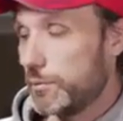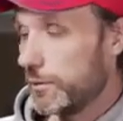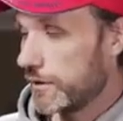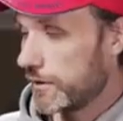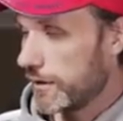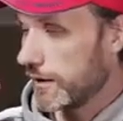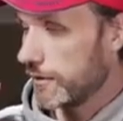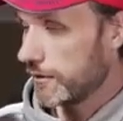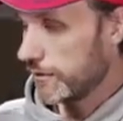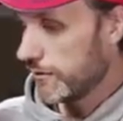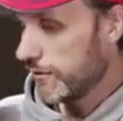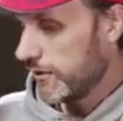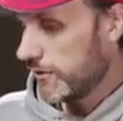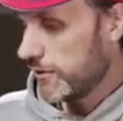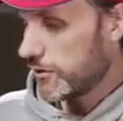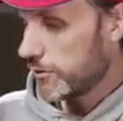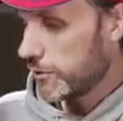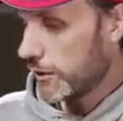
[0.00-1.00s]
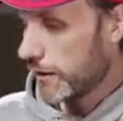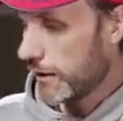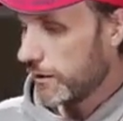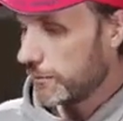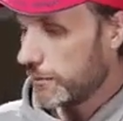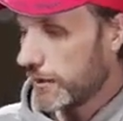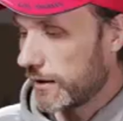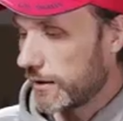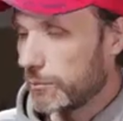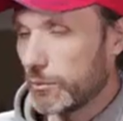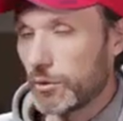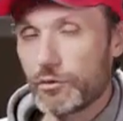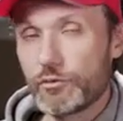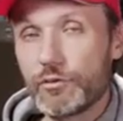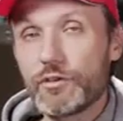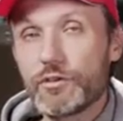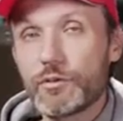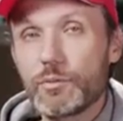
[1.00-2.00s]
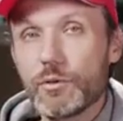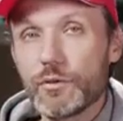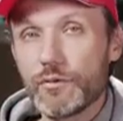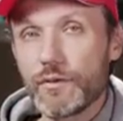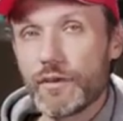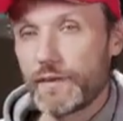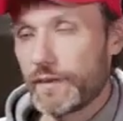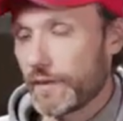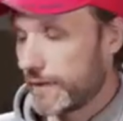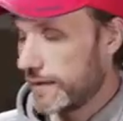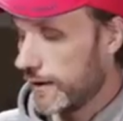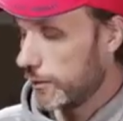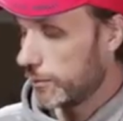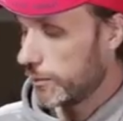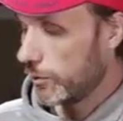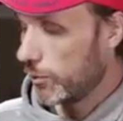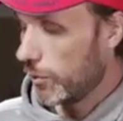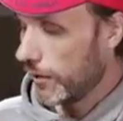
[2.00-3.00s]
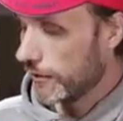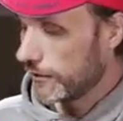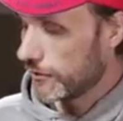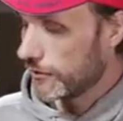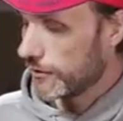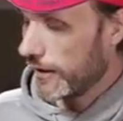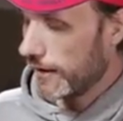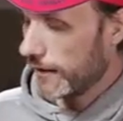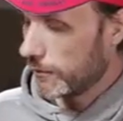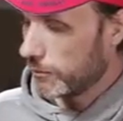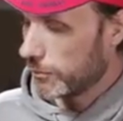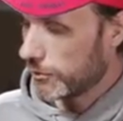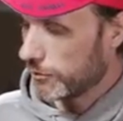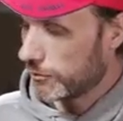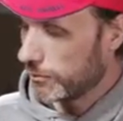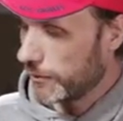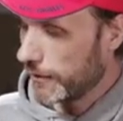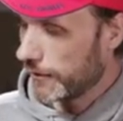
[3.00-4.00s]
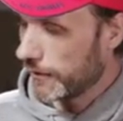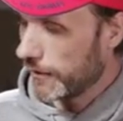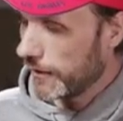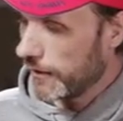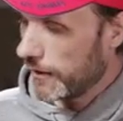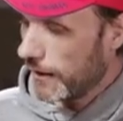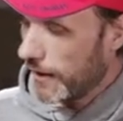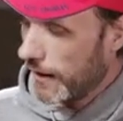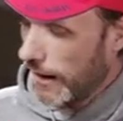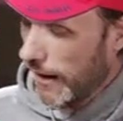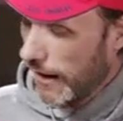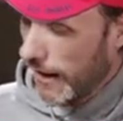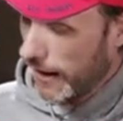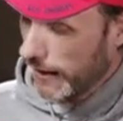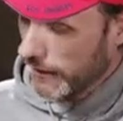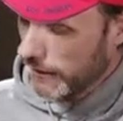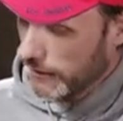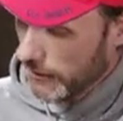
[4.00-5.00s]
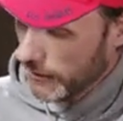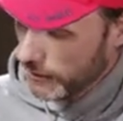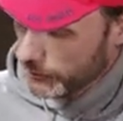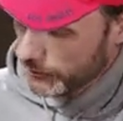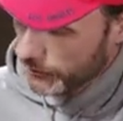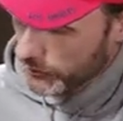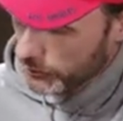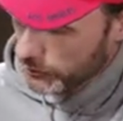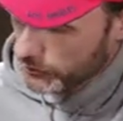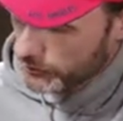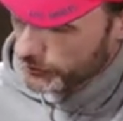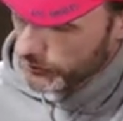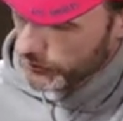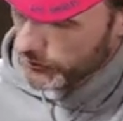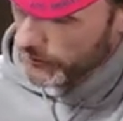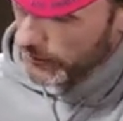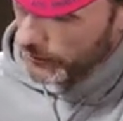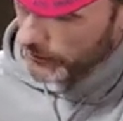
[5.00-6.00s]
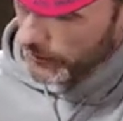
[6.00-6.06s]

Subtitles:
kind of, just to again make it more visible. I think that would be one slight improvement. Here, if you go further down